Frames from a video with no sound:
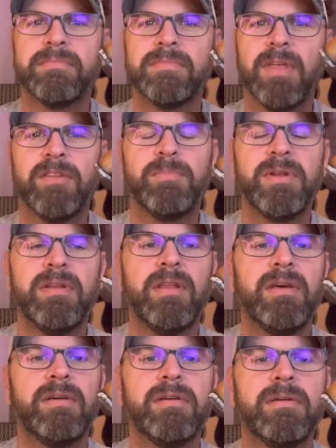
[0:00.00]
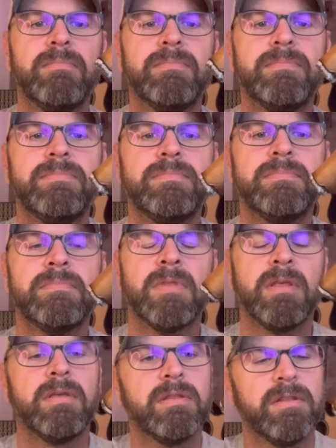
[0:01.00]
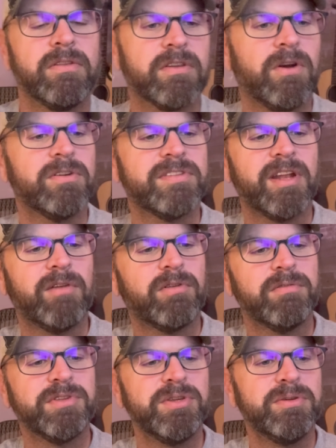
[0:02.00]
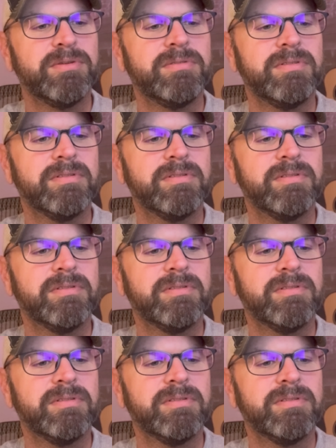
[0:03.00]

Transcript: It's been the cigars that I've reviewed.